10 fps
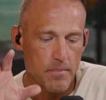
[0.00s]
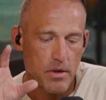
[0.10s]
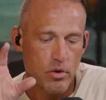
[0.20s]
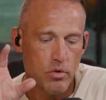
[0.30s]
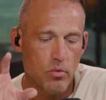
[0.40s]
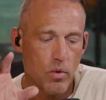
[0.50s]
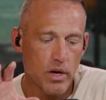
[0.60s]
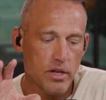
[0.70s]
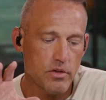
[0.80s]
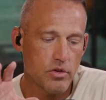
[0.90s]
who
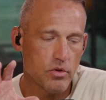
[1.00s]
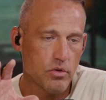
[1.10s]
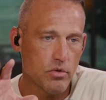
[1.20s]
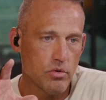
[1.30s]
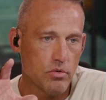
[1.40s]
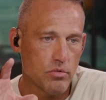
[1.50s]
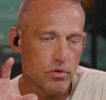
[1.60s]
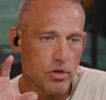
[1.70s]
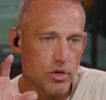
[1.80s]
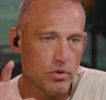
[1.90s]
wanted to
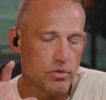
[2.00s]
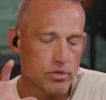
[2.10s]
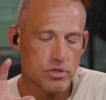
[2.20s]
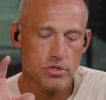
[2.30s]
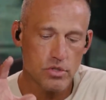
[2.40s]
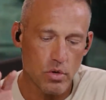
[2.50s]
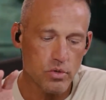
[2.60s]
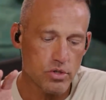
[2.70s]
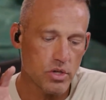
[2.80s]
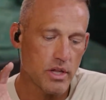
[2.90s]
use
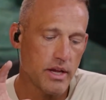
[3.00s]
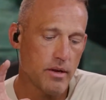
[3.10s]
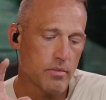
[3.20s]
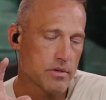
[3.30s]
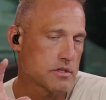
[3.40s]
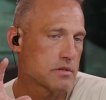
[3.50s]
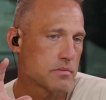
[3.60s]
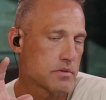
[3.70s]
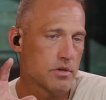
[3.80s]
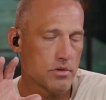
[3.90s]
socially, you
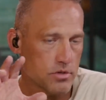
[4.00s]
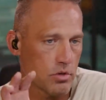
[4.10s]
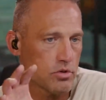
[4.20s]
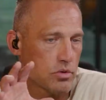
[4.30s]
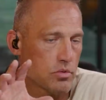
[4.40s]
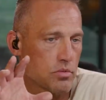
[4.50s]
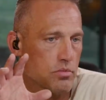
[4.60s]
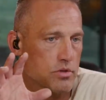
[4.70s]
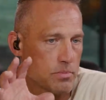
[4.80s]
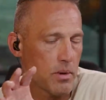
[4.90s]
know, social
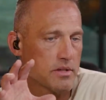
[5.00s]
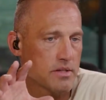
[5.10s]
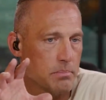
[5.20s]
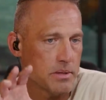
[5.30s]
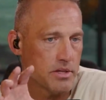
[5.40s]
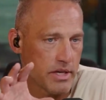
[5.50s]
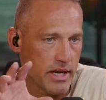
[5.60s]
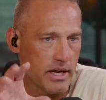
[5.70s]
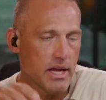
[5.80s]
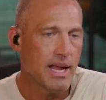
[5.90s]

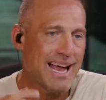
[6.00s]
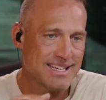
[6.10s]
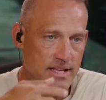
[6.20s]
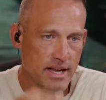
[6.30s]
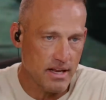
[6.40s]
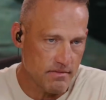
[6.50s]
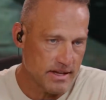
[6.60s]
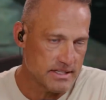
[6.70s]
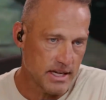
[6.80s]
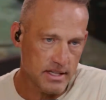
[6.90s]
responsibility as like an
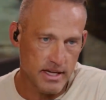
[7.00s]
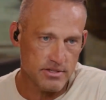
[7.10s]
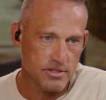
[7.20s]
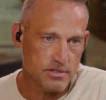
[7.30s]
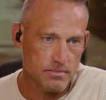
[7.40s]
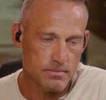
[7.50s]
investing thesis.